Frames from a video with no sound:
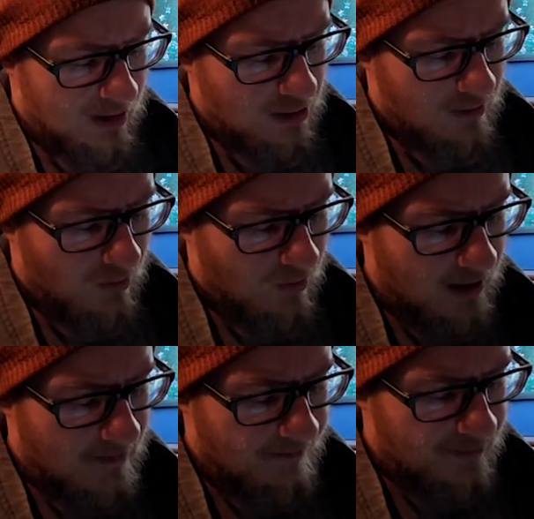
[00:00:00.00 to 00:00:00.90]
Number
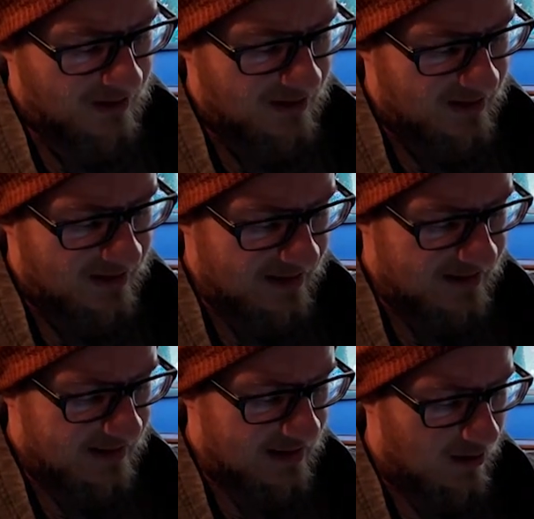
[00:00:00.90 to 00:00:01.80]
one is it sets
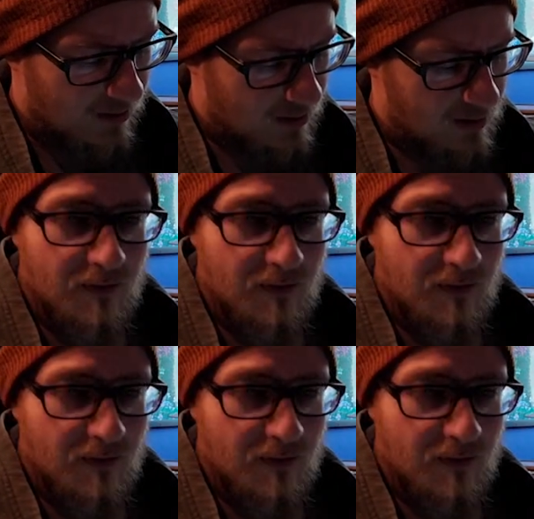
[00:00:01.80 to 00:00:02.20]
standards